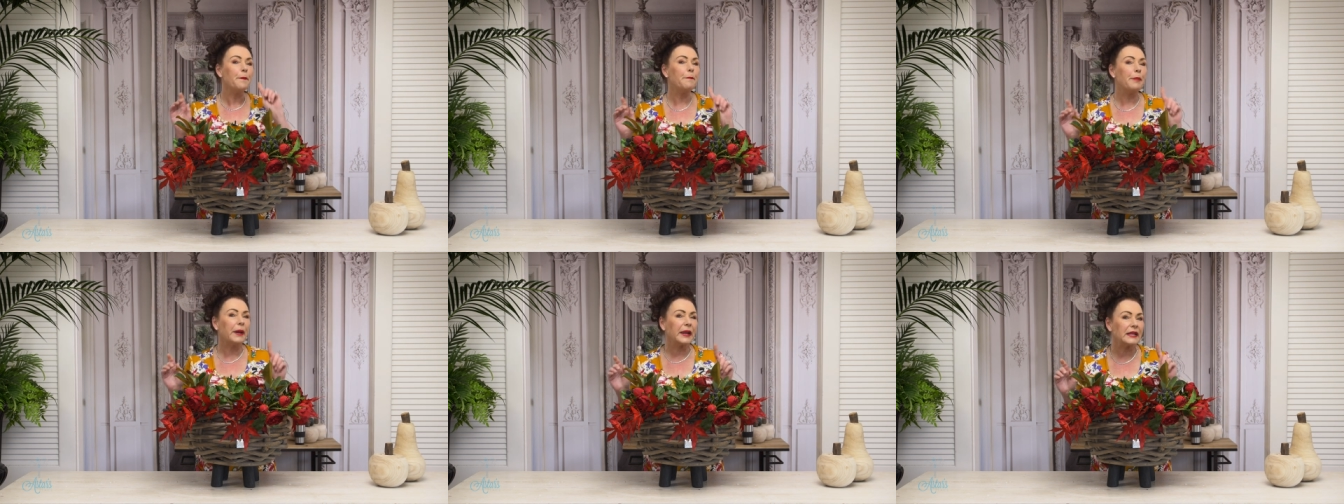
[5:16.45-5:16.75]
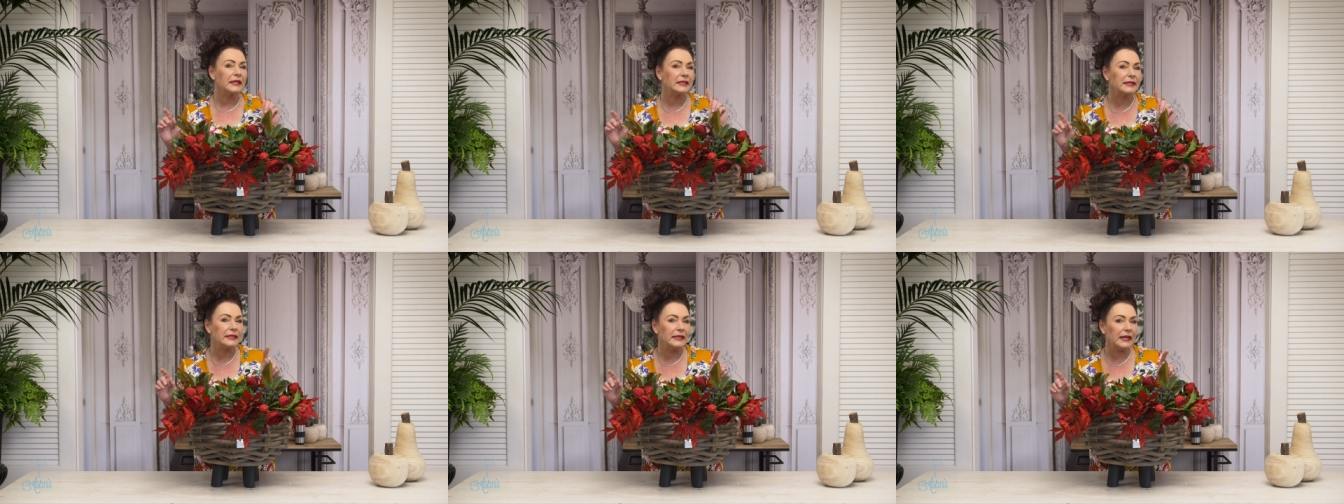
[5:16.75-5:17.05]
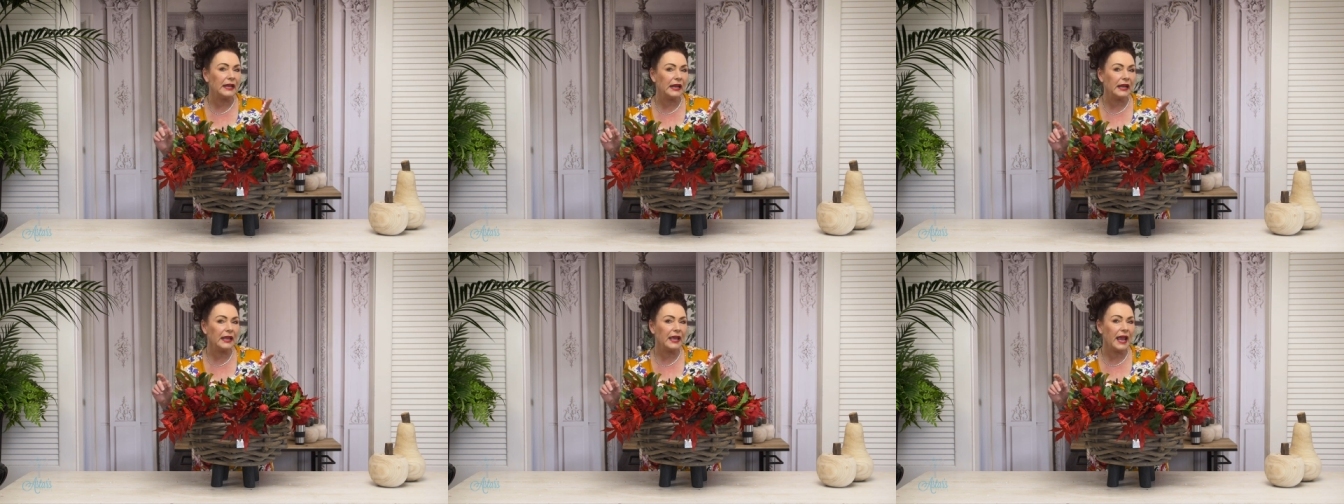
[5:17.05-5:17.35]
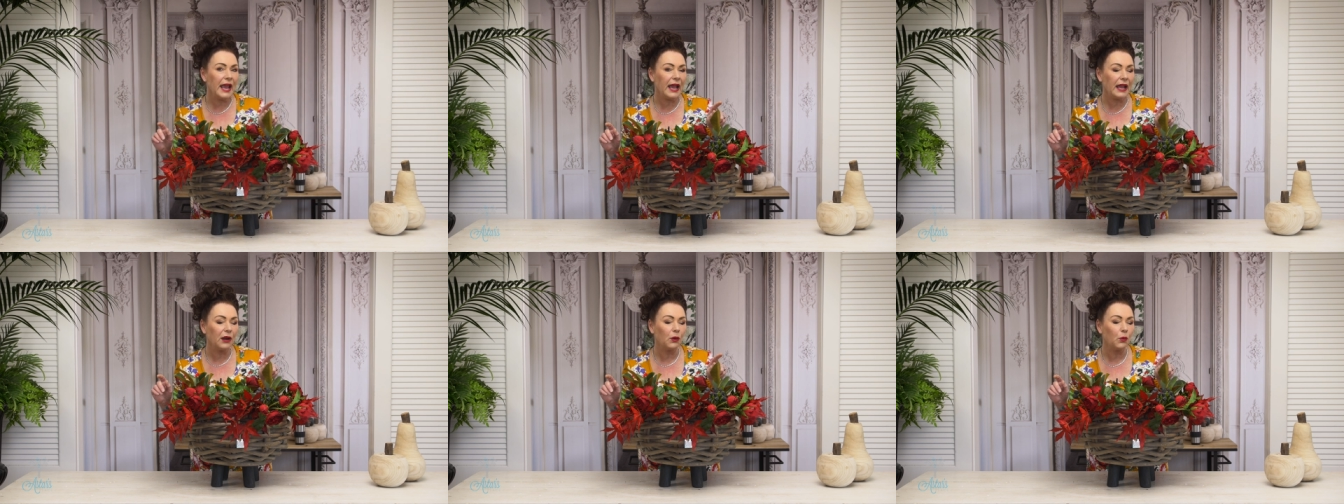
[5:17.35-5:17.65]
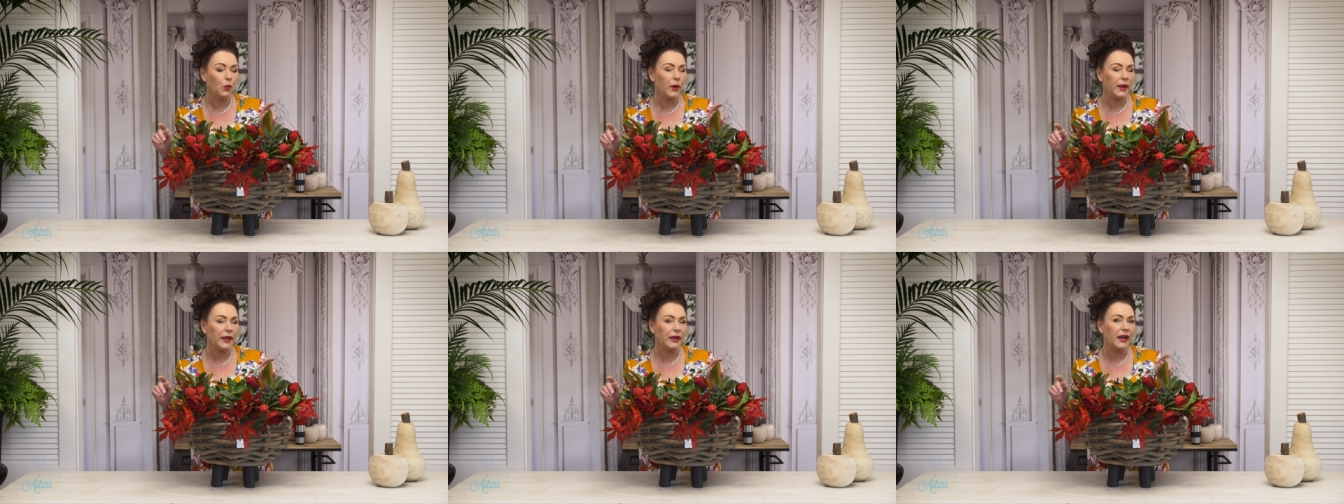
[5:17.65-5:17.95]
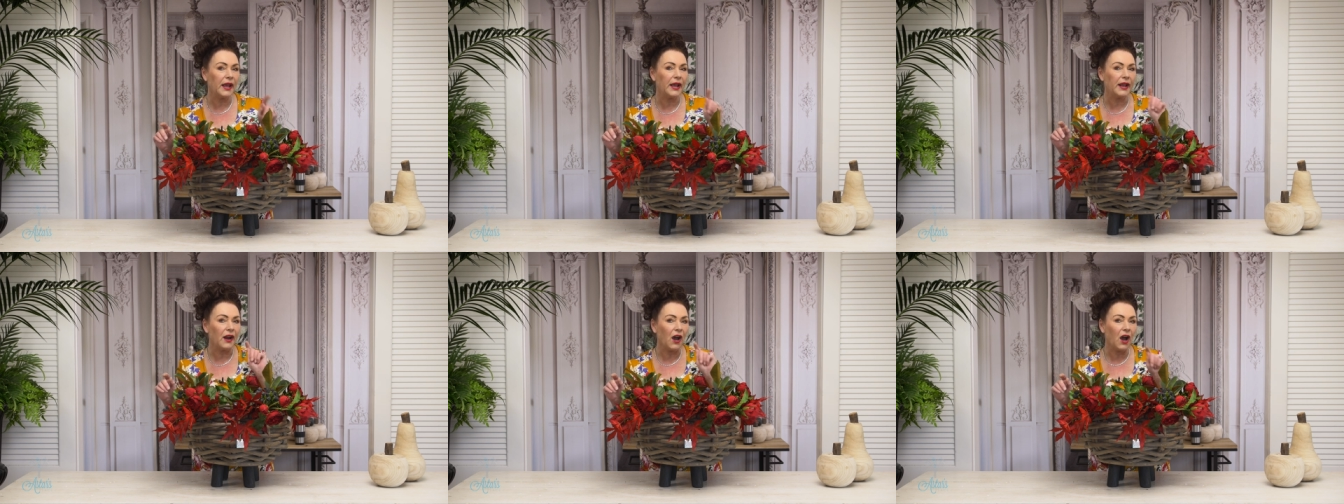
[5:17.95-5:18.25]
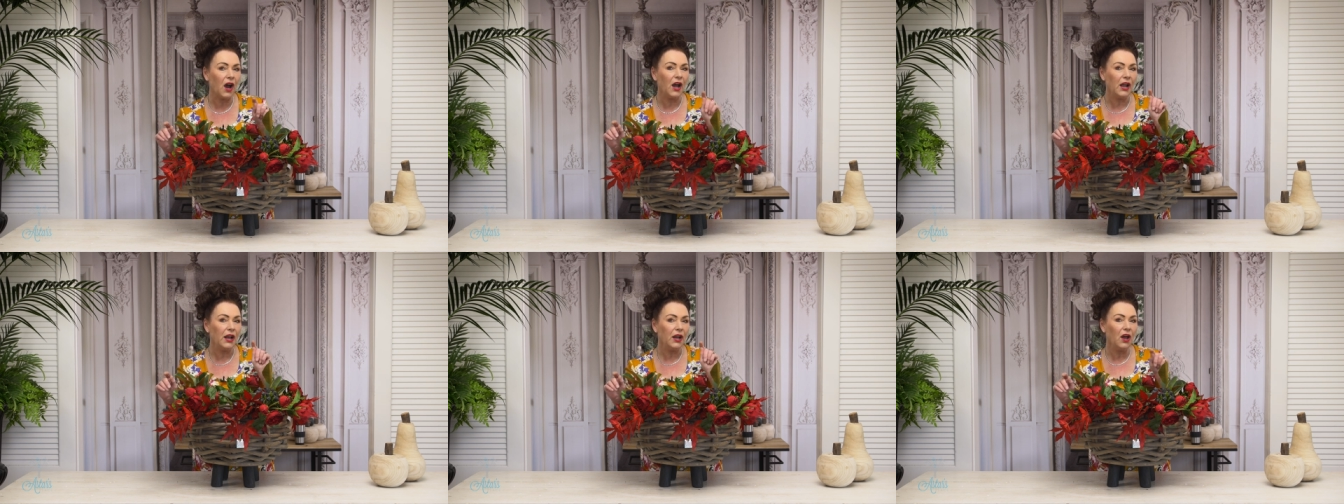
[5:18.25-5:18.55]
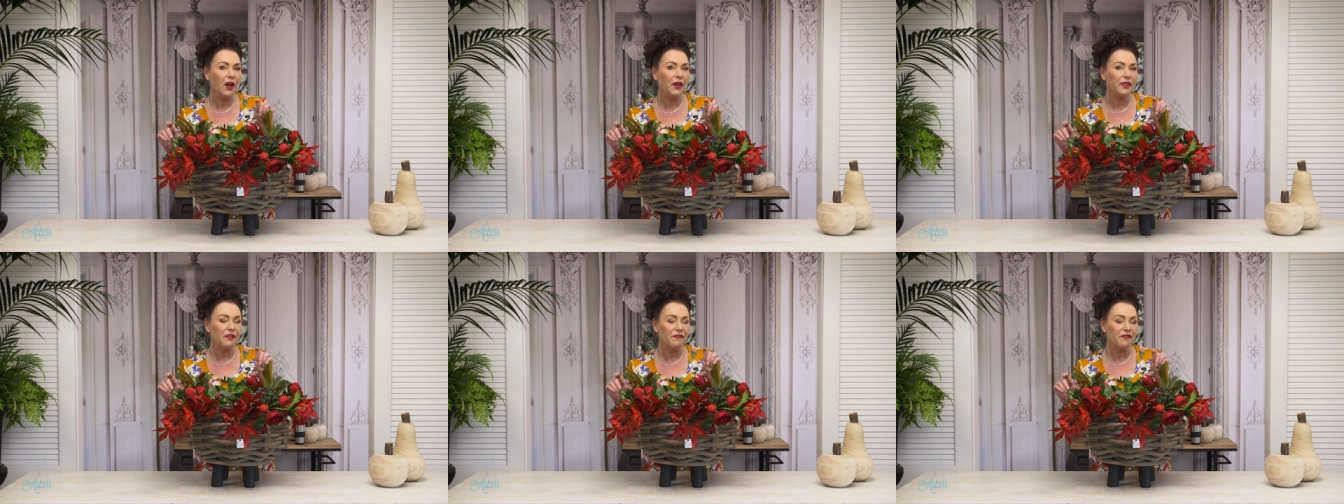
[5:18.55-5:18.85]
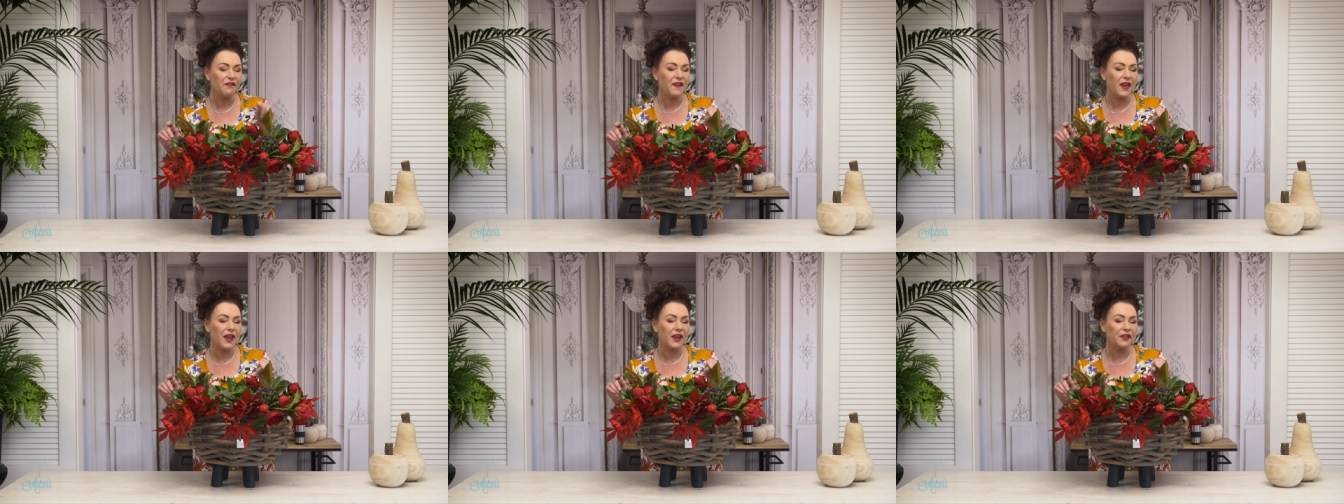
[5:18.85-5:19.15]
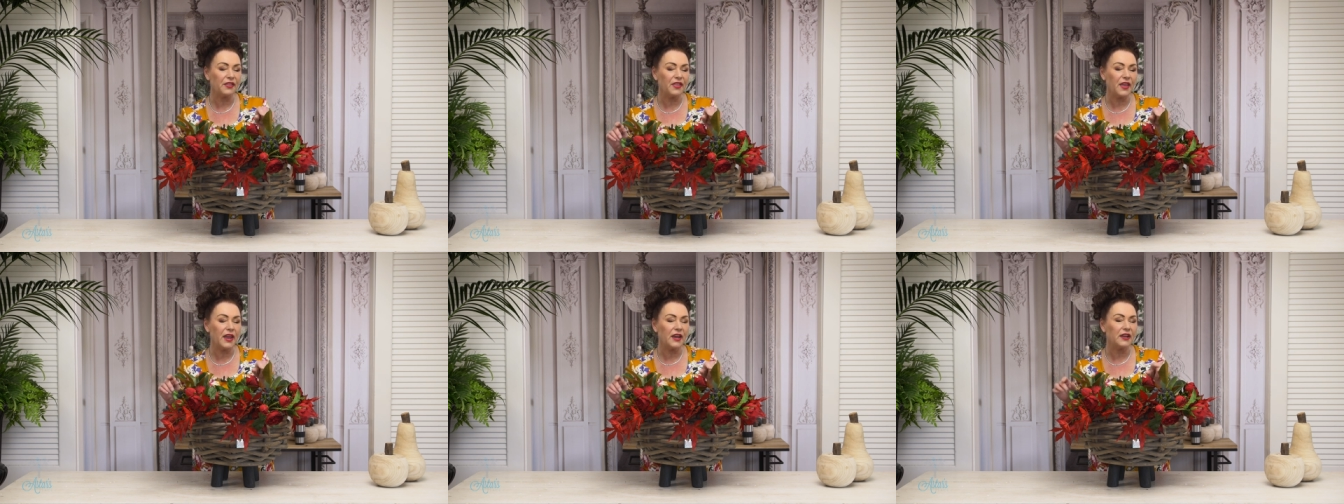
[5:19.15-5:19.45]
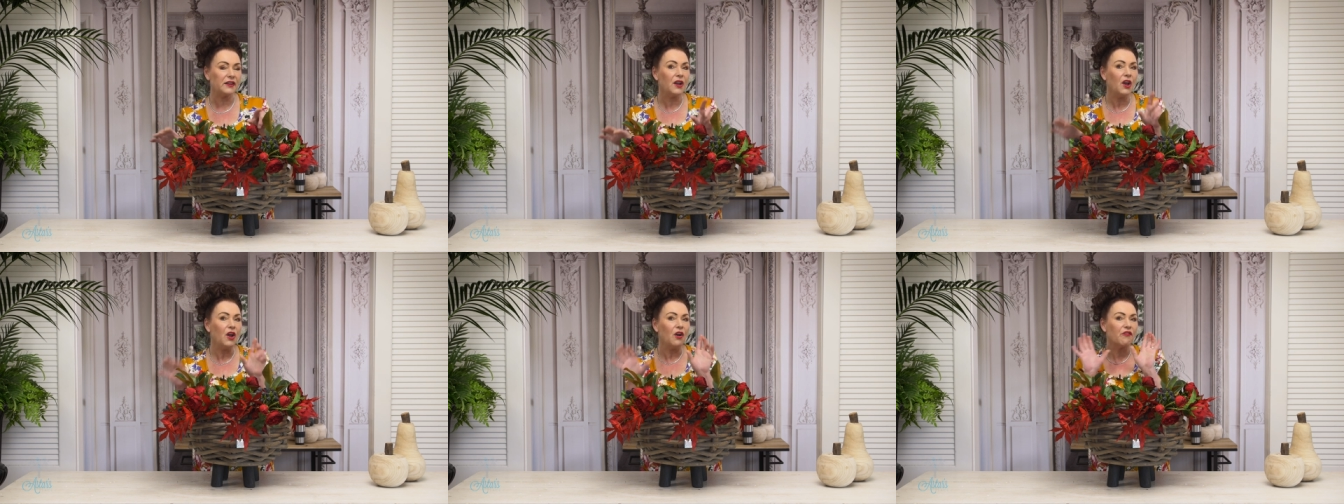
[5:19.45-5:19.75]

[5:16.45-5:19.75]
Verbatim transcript: but it's nearly Halloween, and I like the fact that